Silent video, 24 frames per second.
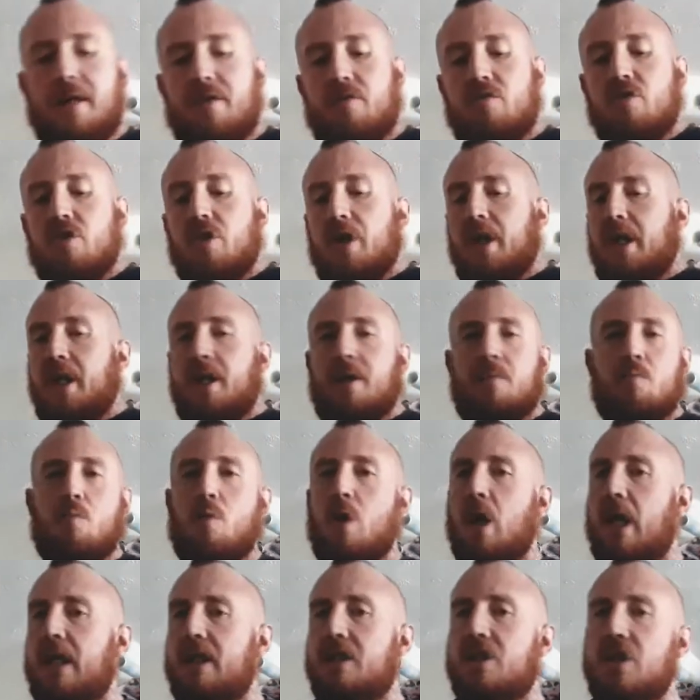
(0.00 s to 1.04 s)
of training,
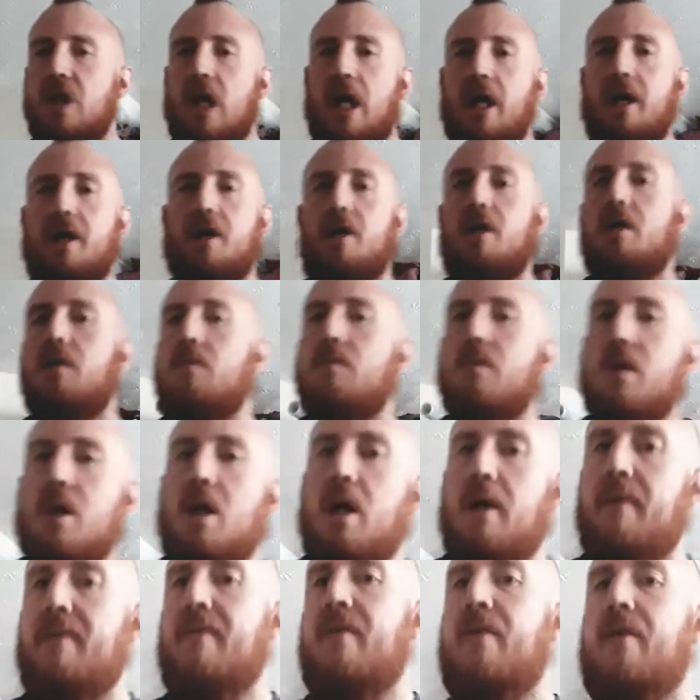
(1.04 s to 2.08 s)
wide diet,
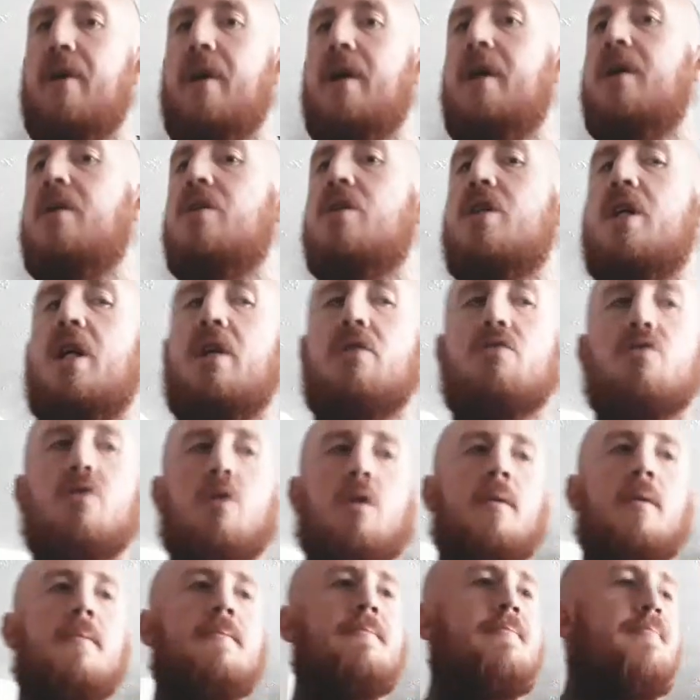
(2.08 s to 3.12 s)
recovery,
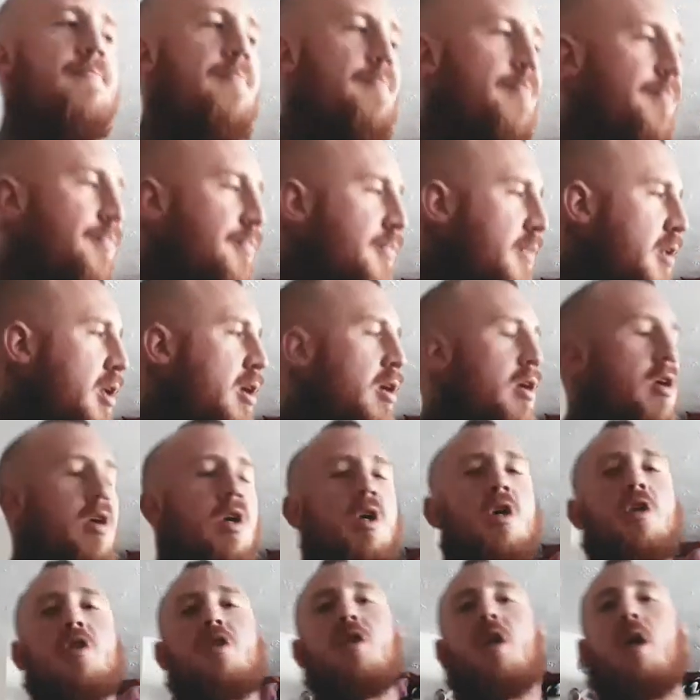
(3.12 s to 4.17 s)
etc.
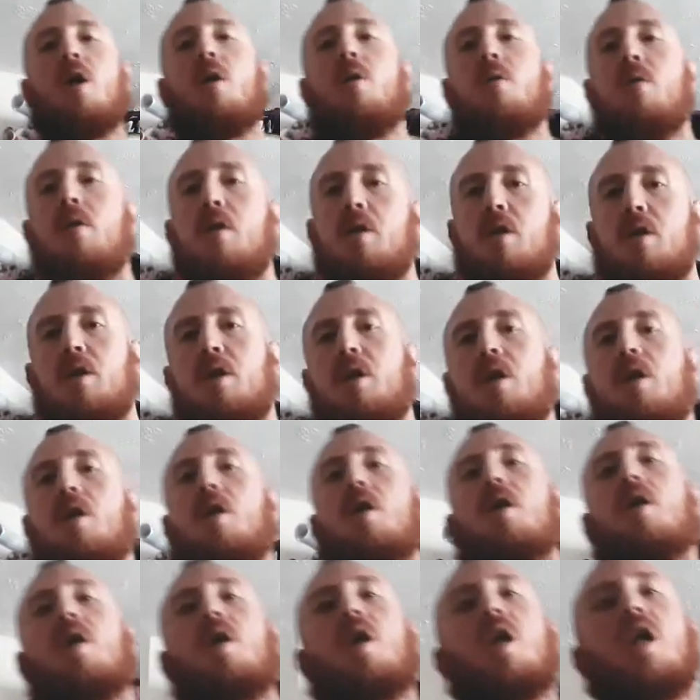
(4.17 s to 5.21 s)
So
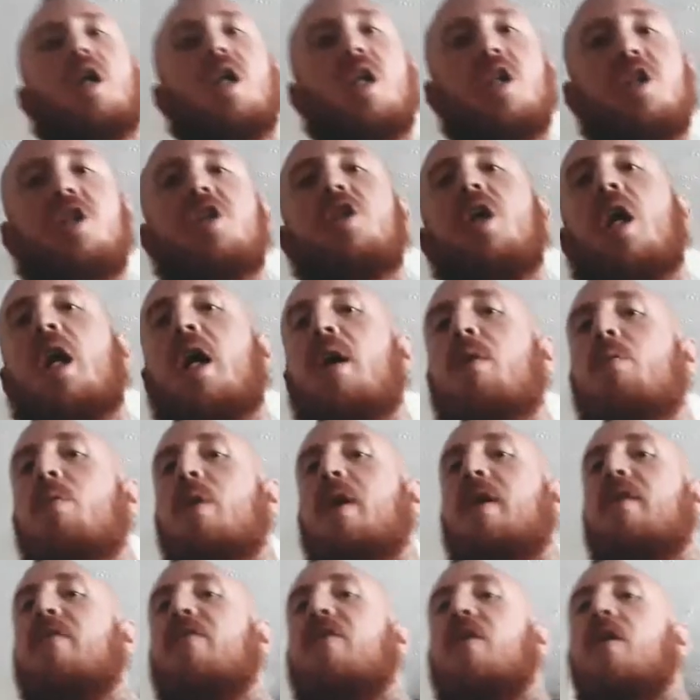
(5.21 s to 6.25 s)
I'm going to start
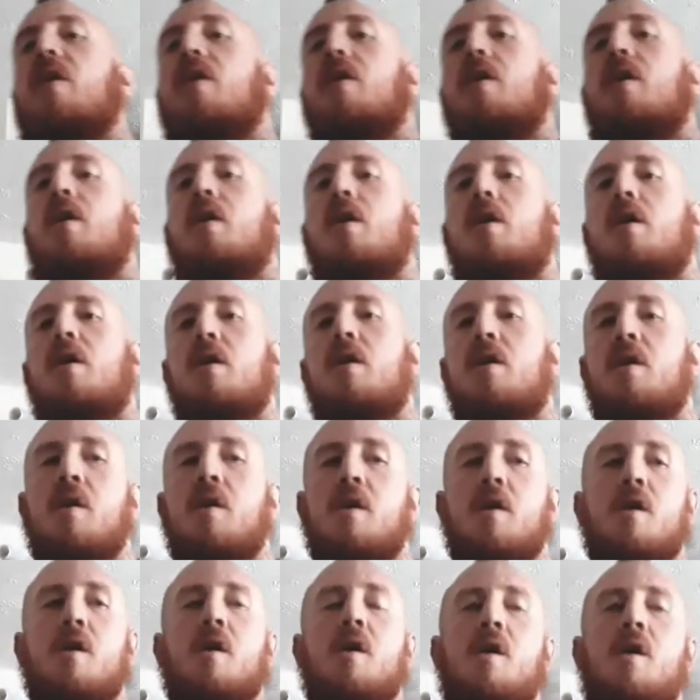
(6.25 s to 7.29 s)
with
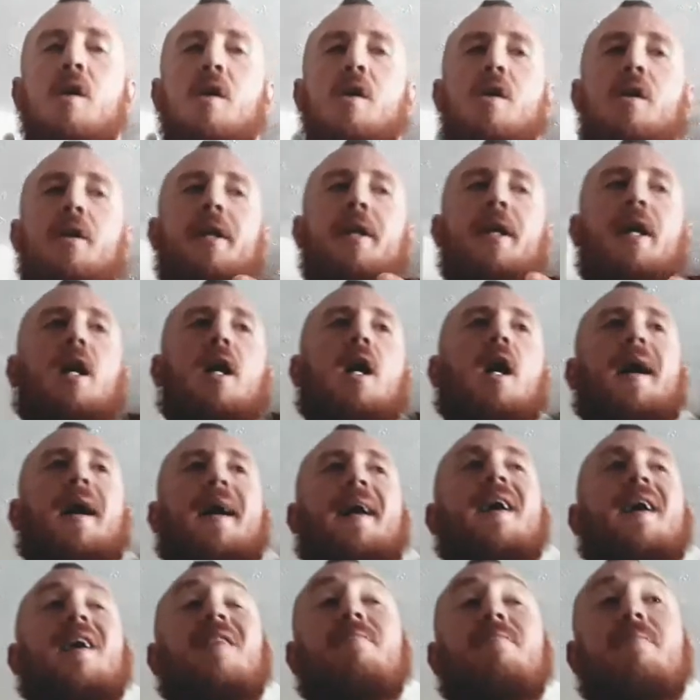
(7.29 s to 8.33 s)
that I
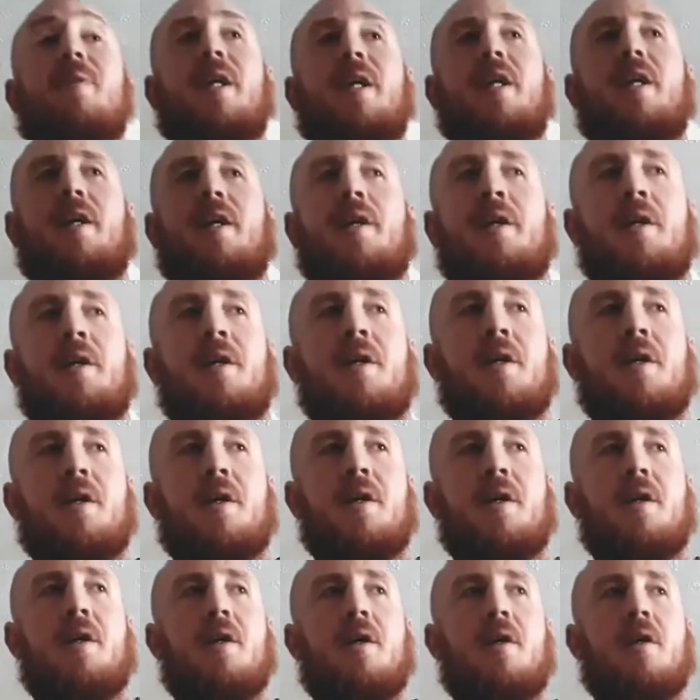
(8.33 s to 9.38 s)
have been in
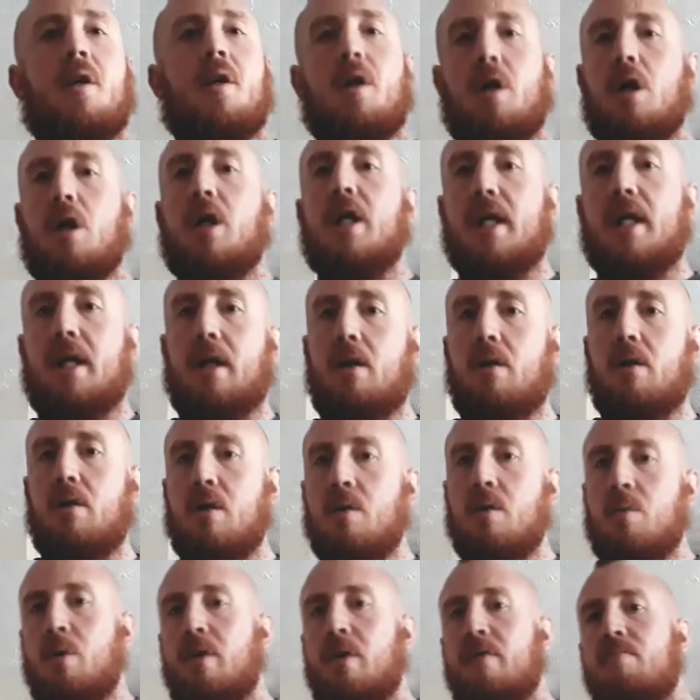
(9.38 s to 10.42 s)

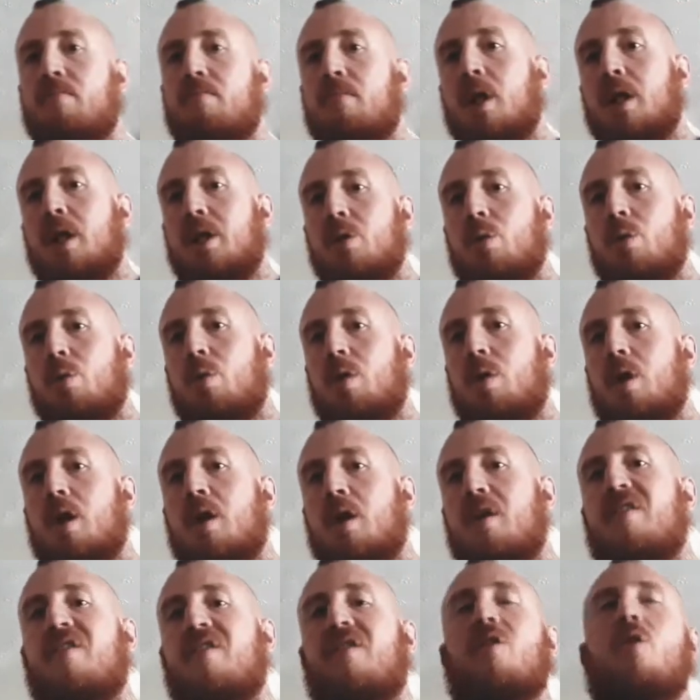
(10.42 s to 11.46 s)
lockdown with my
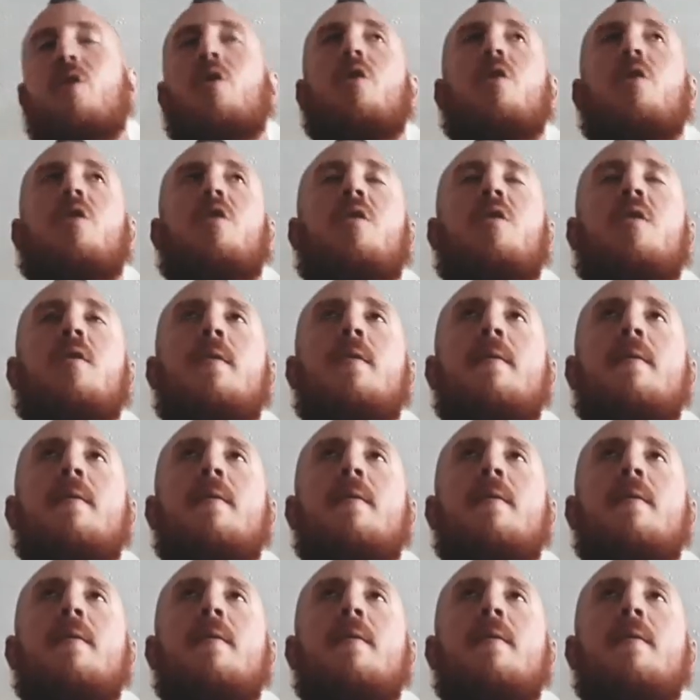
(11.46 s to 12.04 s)
daughter for